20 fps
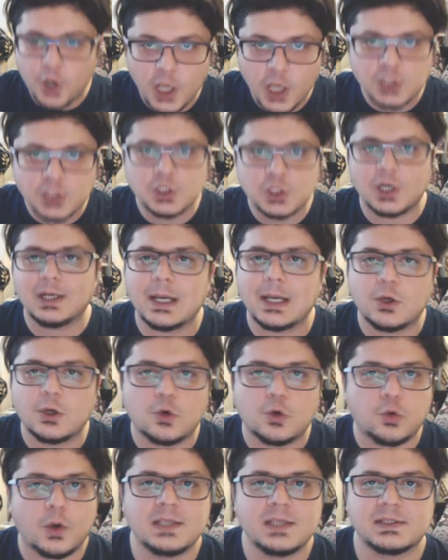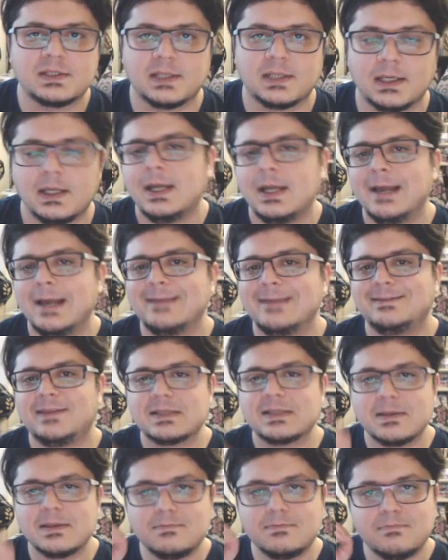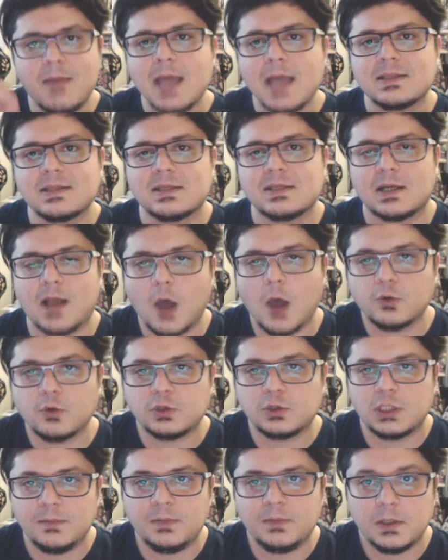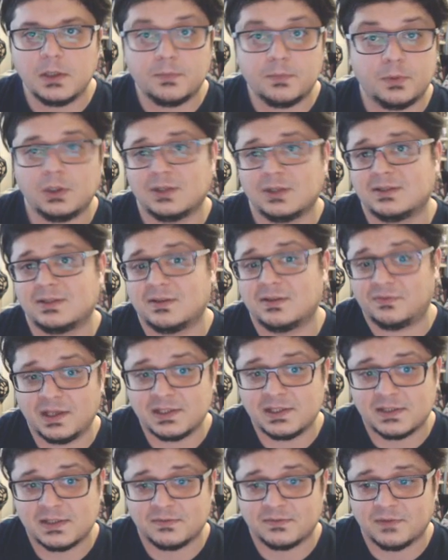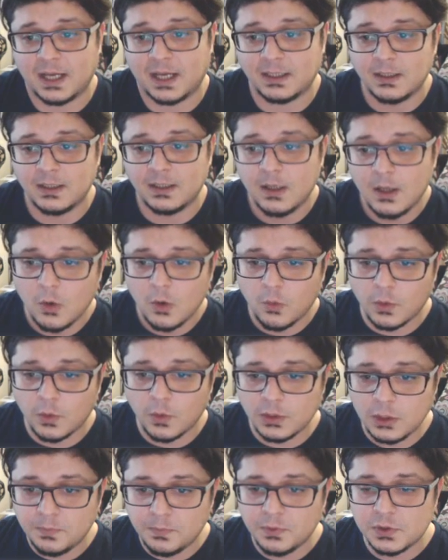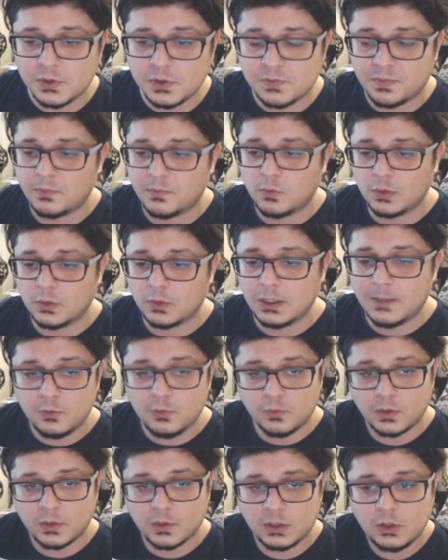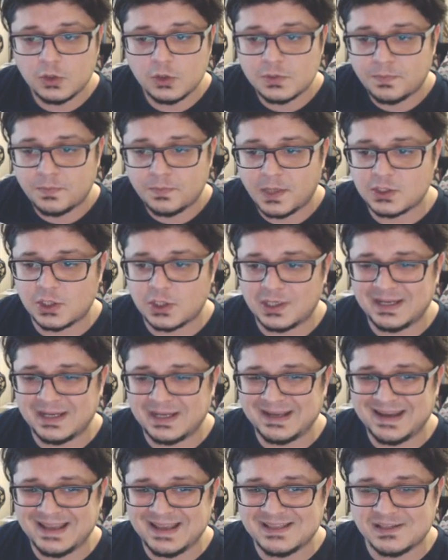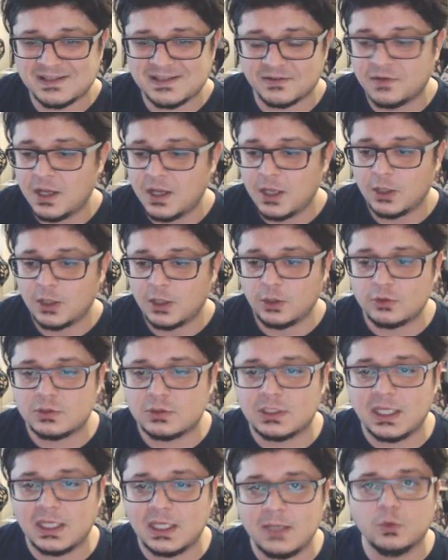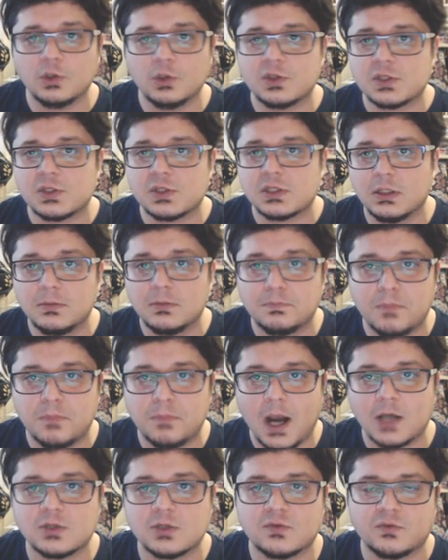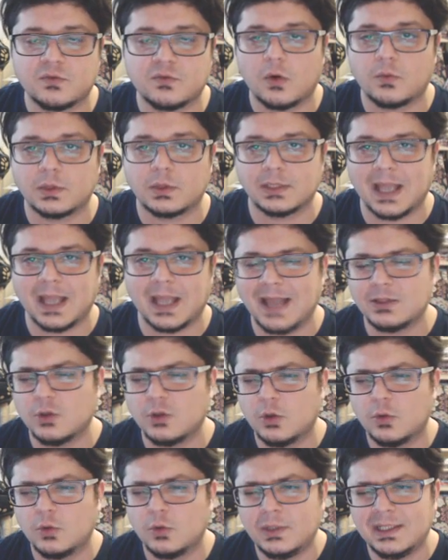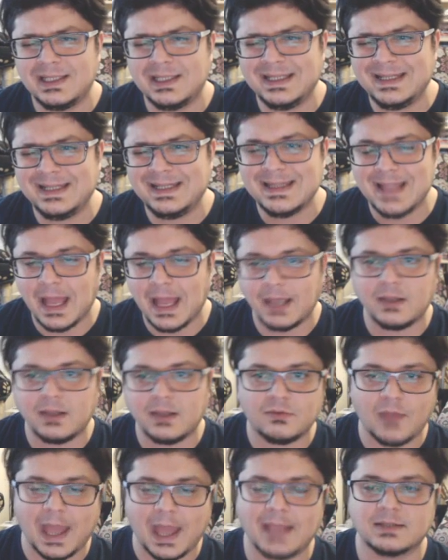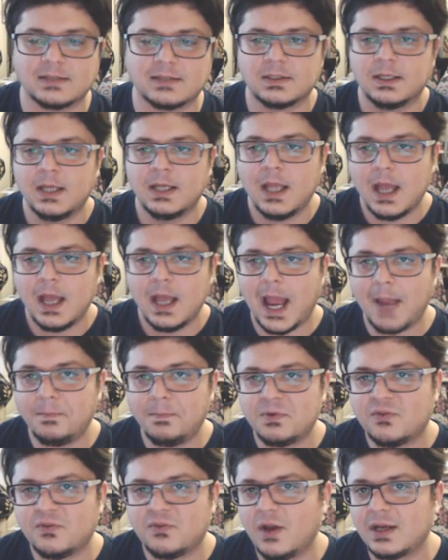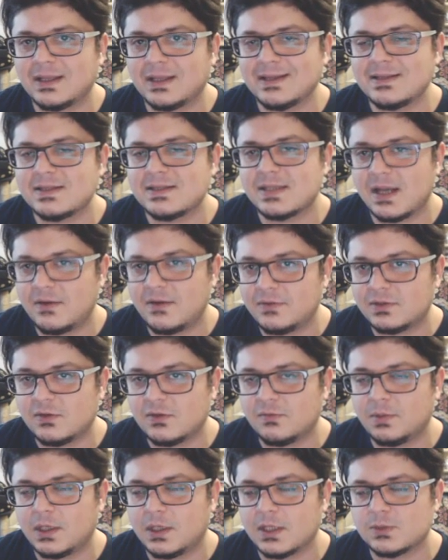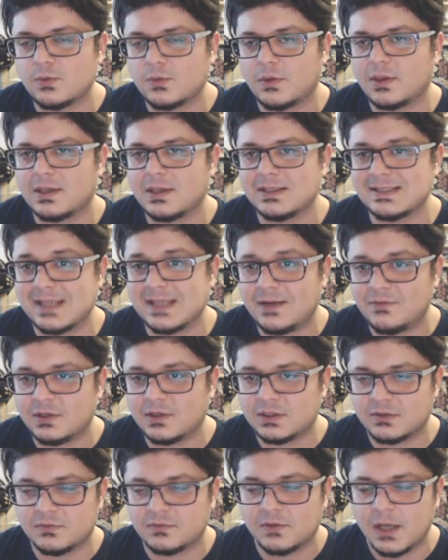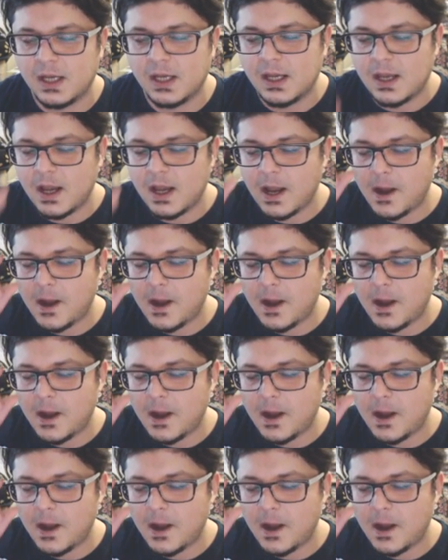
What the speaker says: pressure like crazy. Doesn't matter how deep you put your defensive line. When you use pressure and aggressive, your team will still barge forward. I don't really like that. I prefer conservative because with conservative,